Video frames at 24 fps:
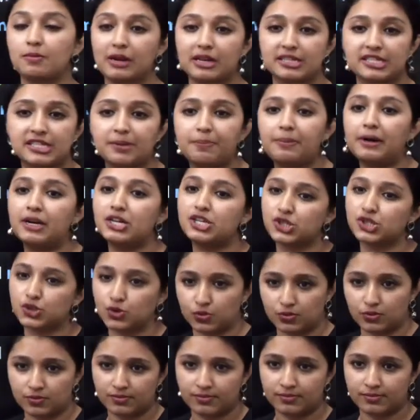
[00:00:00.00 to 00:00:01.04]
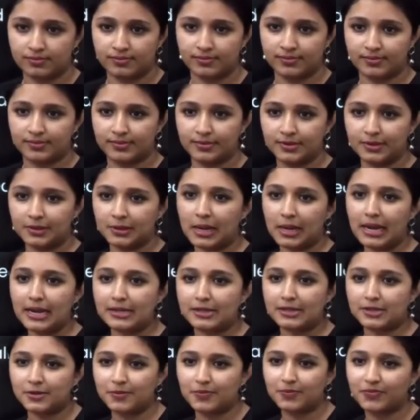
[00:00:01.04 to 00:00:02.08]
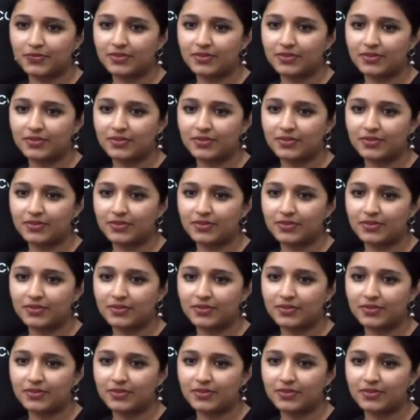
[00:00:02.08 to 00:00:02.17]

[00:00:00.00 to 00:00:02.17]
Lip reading: plants se padichitom. Right?